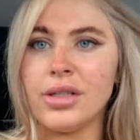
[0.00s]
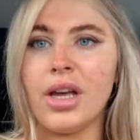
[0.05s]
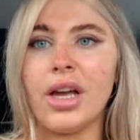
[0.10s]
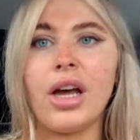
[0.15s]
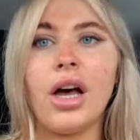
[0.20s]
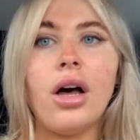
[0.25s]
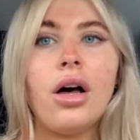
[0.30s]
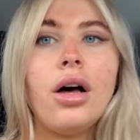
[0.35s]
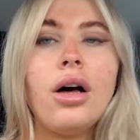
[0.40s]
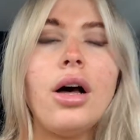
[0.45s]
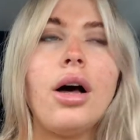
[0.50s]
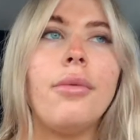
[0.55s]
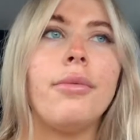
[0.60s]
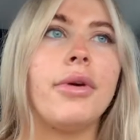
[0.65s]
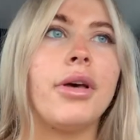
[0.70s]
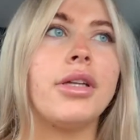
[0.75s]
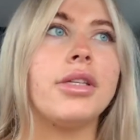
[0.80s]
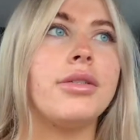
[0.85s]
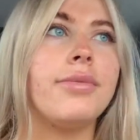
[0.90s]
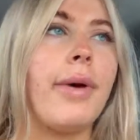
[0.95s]
i can't be
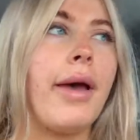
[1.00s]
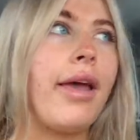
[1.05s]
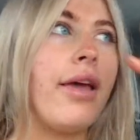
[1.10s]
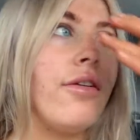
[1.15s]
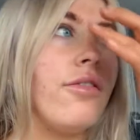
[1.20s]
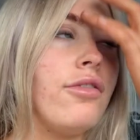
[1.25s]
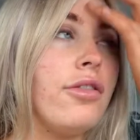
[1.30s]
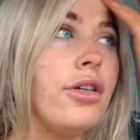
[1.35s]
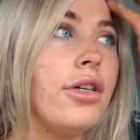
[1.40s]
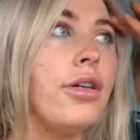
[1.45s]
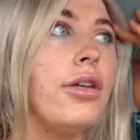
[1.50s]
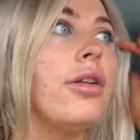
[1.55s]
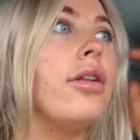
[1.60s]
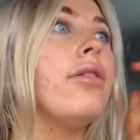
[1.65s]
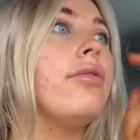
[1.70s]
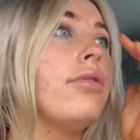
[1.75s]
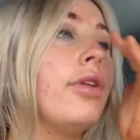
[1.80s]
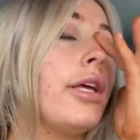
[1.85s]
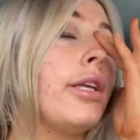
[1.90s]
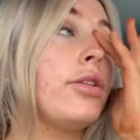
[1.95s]
asked to pay for
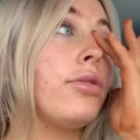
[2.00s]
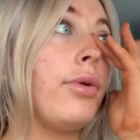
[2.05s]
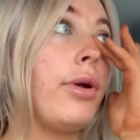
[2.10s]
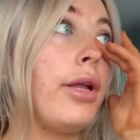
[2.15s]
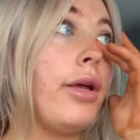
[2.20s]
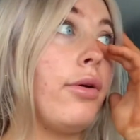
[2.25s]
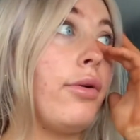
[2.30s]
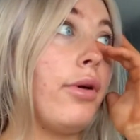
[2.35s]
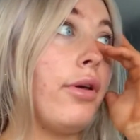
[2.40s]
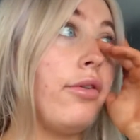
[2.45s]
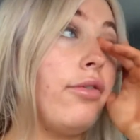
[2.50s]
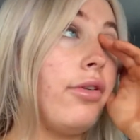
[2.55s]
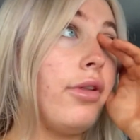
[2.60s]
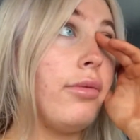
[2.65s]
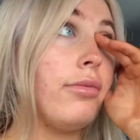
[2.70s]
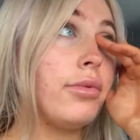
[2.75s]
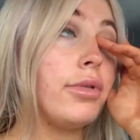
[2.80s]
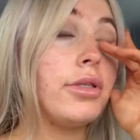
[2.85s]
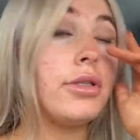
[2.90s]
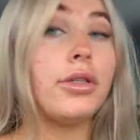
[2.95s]
like 20 quid for
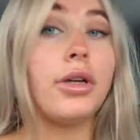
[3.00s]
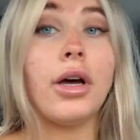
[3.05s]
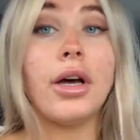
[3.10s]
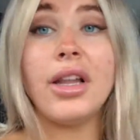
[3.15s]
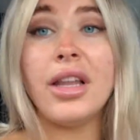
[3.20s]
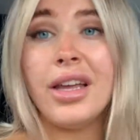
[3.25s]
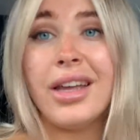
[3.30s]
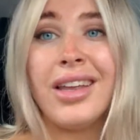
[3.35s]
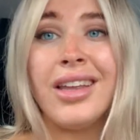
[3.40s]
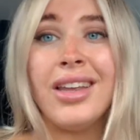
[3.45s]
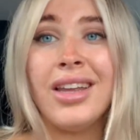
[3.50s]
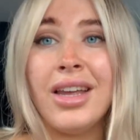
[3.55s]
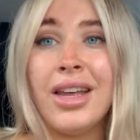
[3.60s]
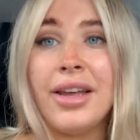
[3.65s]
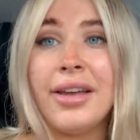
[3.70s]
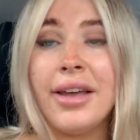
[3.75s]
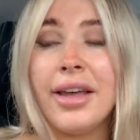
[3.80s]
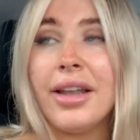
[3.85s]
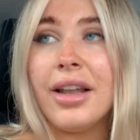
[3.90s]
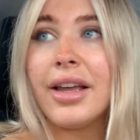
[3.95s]
them to style it
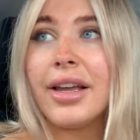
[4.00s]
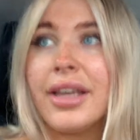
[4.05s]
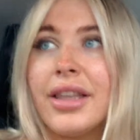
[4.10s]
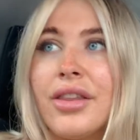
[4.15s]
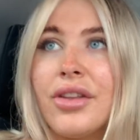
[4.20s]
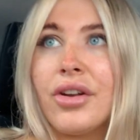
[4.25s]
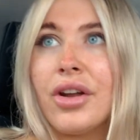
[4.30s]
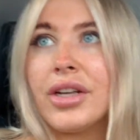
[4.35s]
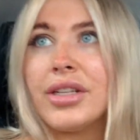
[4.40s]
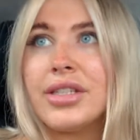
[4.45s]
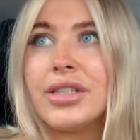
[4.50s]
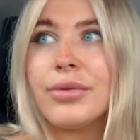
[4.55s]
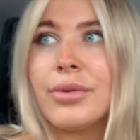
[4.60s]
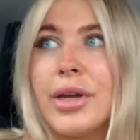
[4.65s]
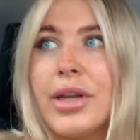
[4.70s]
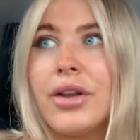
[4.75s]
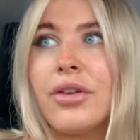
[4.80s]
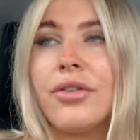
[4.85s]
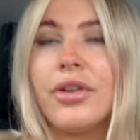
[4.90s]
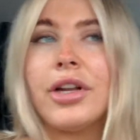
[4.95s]
and like in the nicest way
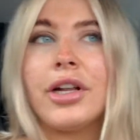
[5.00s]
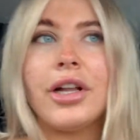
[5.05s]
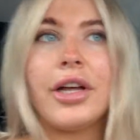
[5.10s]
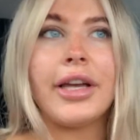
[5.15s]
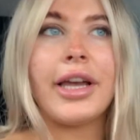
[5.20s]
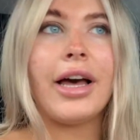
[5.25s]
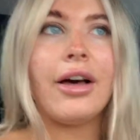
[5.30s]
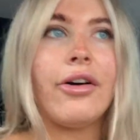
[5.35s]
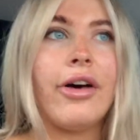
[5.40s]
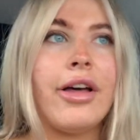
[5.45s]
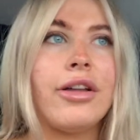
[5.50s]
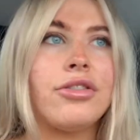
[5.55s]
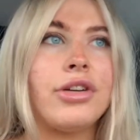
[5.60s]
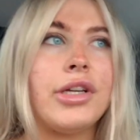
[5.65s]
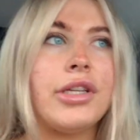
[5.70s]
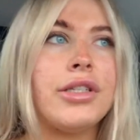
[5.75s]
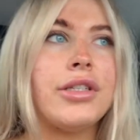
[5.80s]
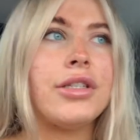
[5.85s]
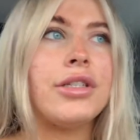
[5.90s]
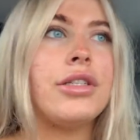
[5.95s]
i don't really like how
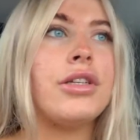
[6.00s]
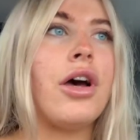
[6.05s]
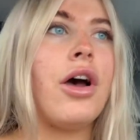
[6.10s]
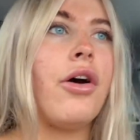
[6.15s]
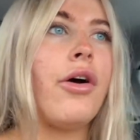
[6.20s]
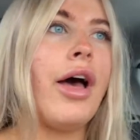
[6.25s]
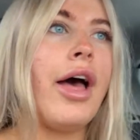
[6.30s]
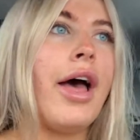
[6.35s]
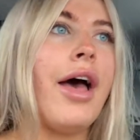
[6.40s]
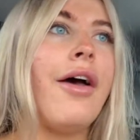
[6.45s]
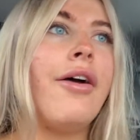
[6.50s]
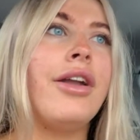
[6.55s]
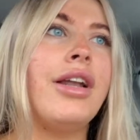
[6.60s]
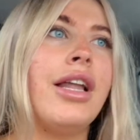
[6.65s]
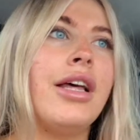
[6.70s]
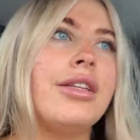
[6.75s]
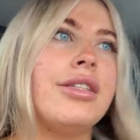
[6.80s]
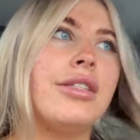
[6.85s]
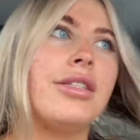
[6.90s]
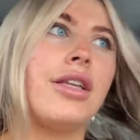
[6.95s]
hairdressers style hair
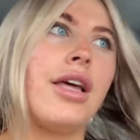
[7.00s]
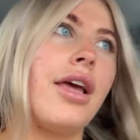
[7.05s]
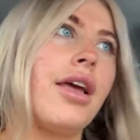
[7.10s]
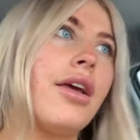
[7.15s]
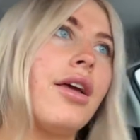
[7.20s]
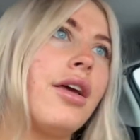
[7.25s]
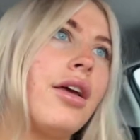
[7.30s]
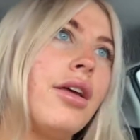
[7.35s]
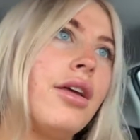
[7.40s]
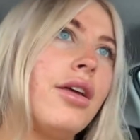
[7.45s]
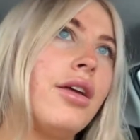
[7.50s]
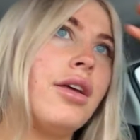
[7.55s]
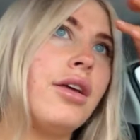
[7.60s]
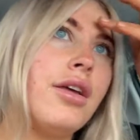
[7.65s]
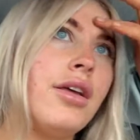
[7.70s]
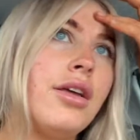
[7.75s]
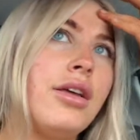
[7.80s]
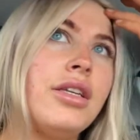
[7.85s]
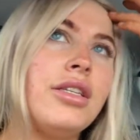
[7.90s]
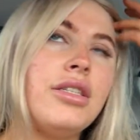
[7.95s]
unless it's like
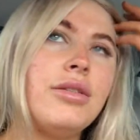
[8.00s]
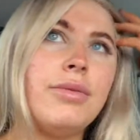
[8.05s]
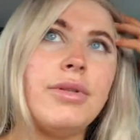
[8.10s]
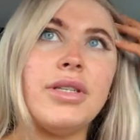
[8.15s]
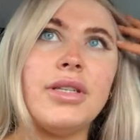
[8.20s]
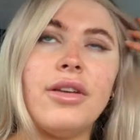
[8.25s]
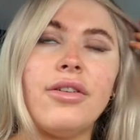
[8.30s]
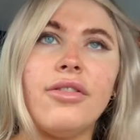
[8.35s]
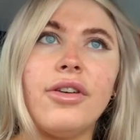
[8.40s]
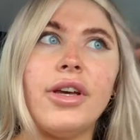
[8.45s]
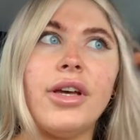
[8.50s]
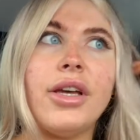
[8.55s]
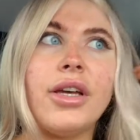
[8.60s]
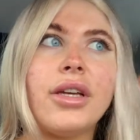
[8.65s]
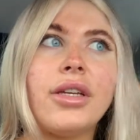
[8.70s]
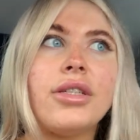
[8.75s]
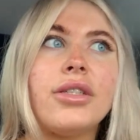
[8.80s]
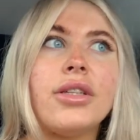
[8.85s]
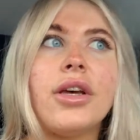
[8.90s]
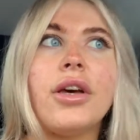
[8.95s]

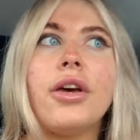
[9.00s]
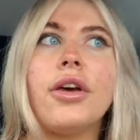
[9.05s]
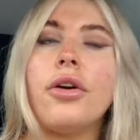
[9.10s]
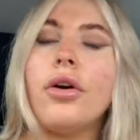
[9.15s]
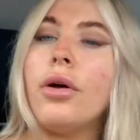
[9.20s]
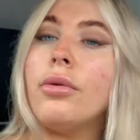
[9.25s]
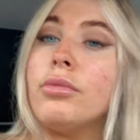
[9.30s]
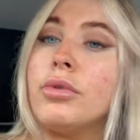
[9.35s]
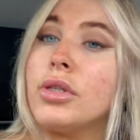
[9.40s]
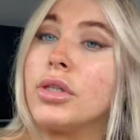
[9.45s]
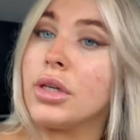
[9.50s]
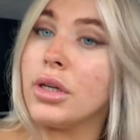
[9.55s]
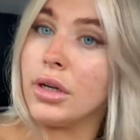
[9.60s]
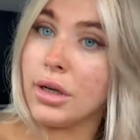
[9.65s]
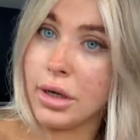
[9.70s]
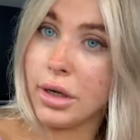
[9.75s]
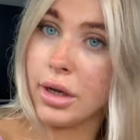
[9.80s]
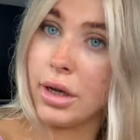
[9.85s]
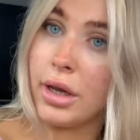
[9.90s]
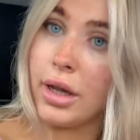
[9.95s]
specific so i'm just
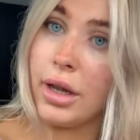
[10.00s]
gonna